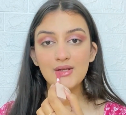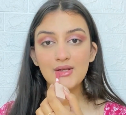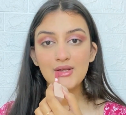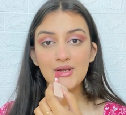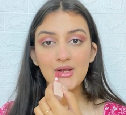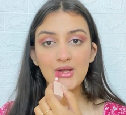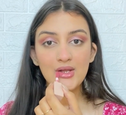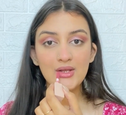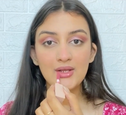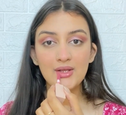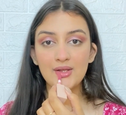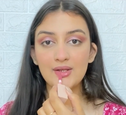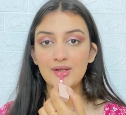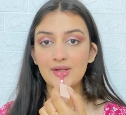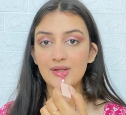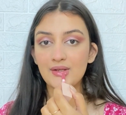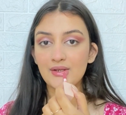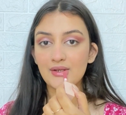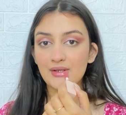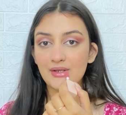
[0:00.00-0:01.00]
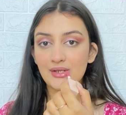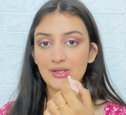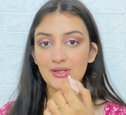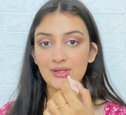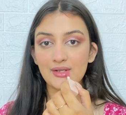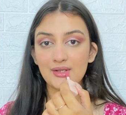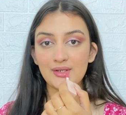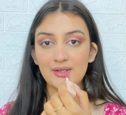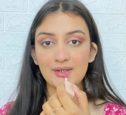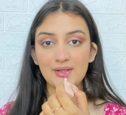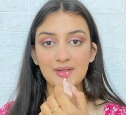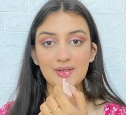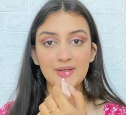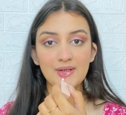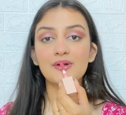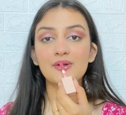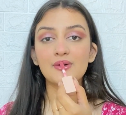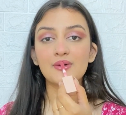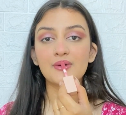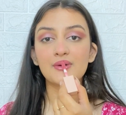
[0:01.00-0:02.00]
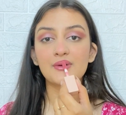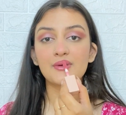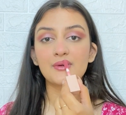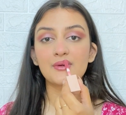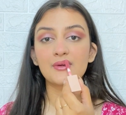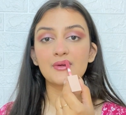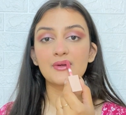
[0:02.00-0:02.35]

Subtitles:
Nothing is said.